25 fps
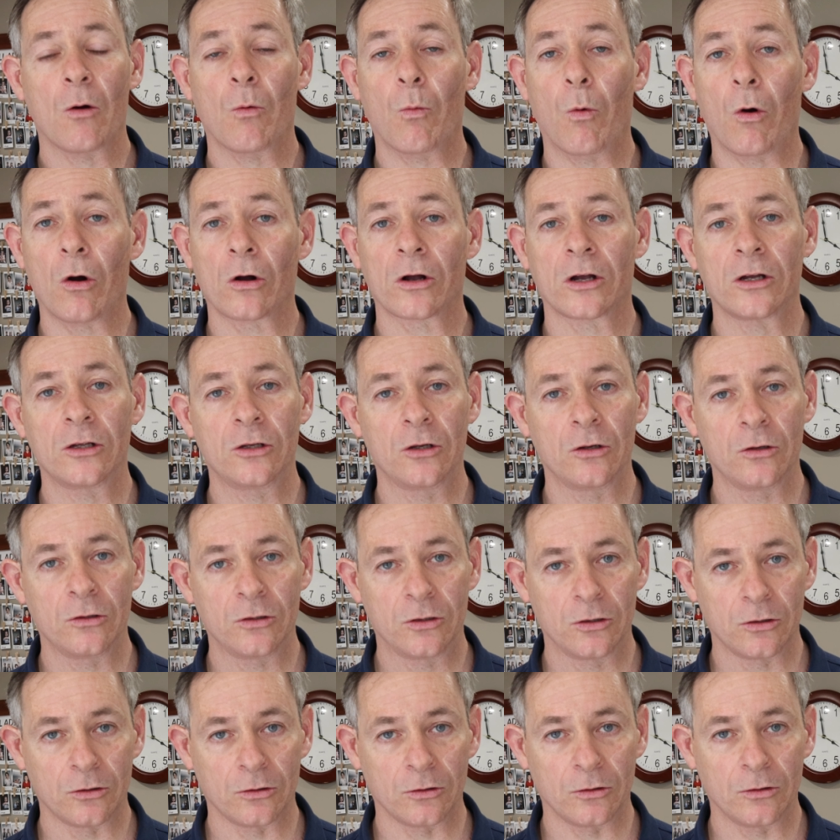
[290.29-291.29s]
What can you
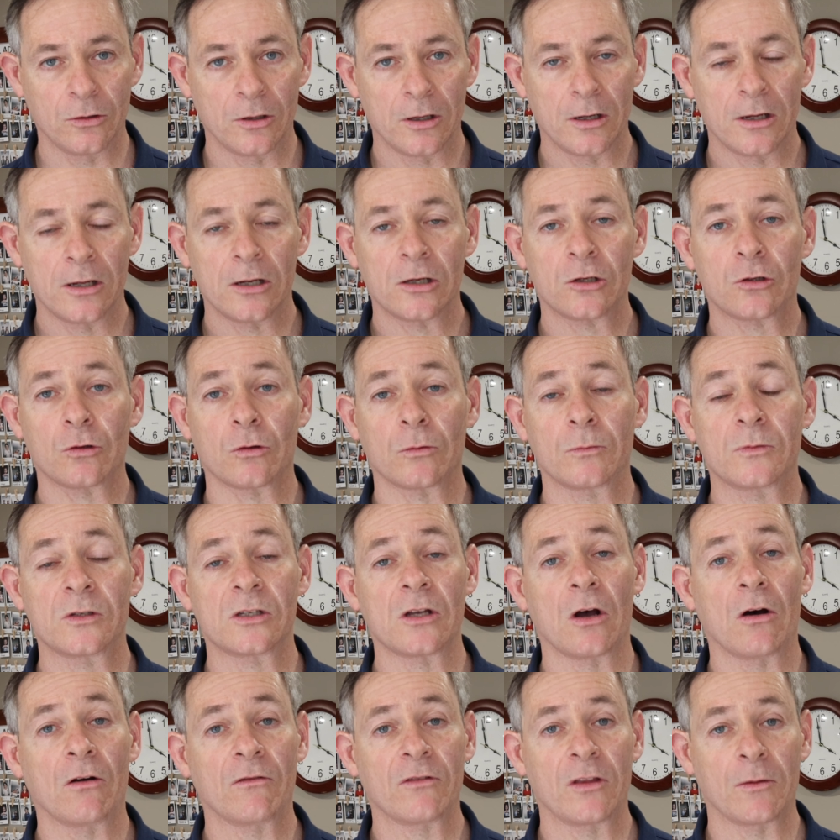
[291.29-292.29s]
do to
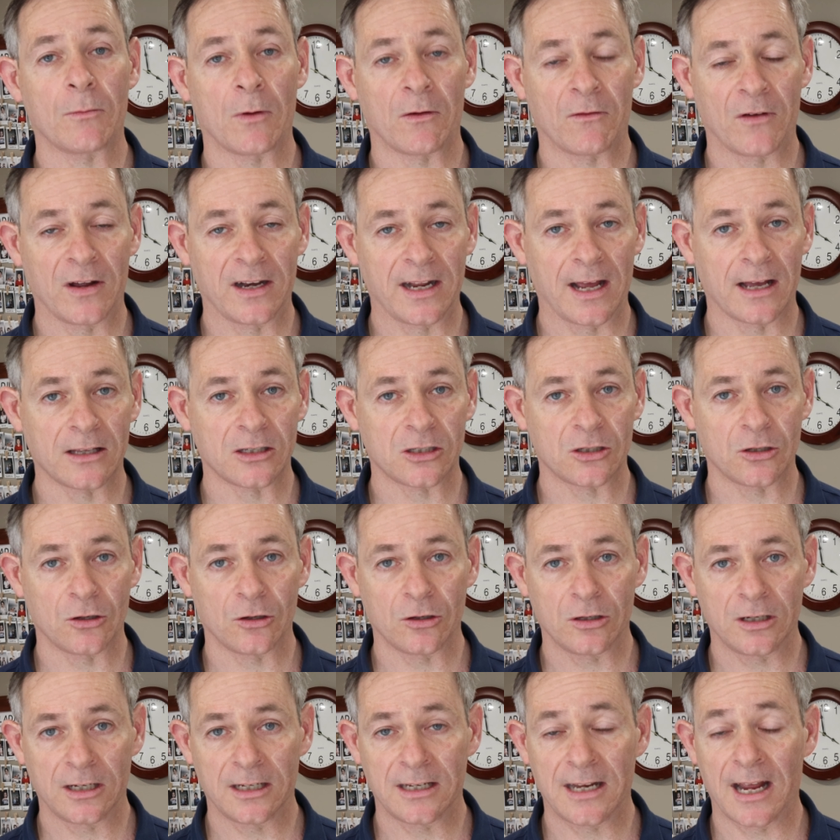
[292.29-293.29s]
absolve them of any
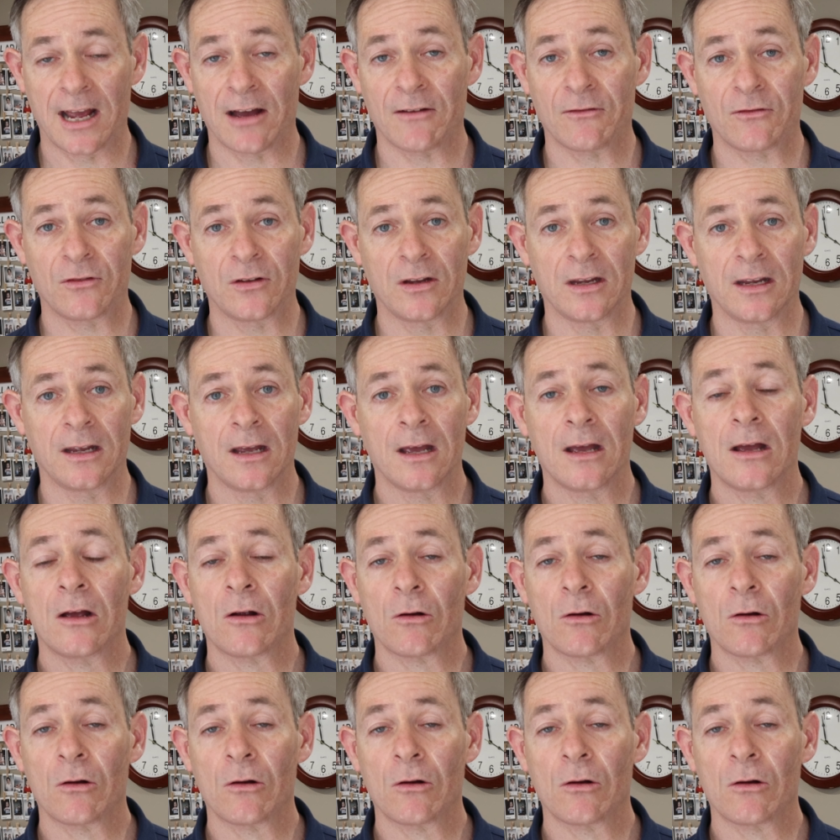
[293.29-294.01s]
uncertainty, doubt, fear,